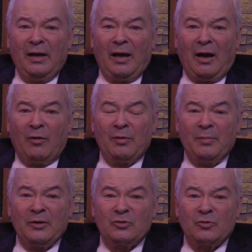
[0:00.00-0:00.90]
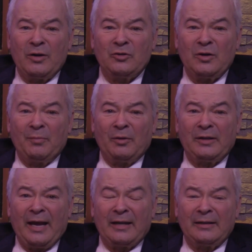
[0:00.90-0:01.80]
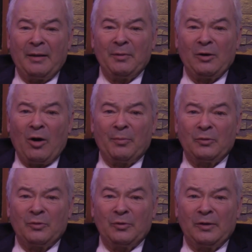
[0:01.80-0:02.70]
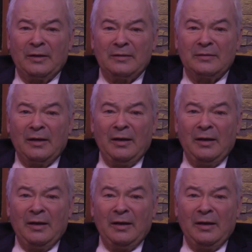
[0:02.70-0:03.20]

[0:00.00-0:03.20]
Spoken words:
our administration about the academic opportunities.